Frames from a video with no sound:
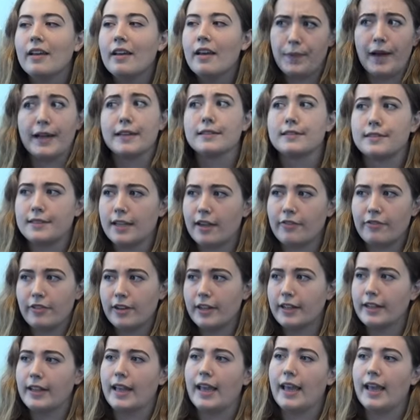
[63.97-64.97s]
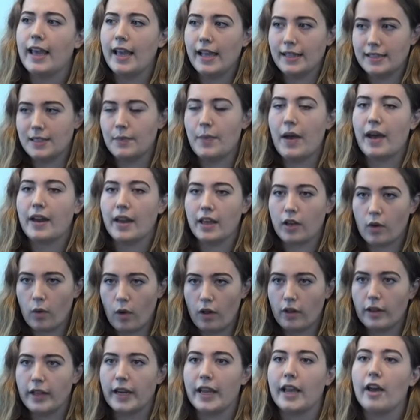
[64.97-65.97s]
But definitely, it's about
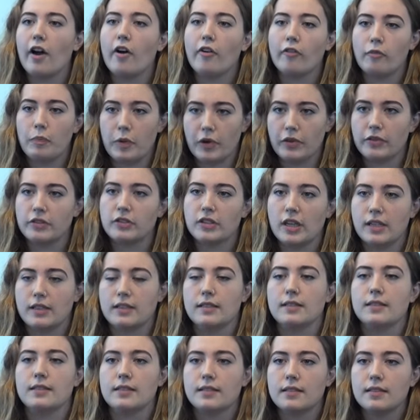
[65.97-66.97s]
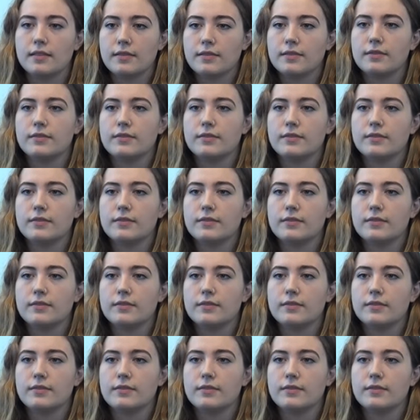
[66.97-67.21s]
equality of both genders,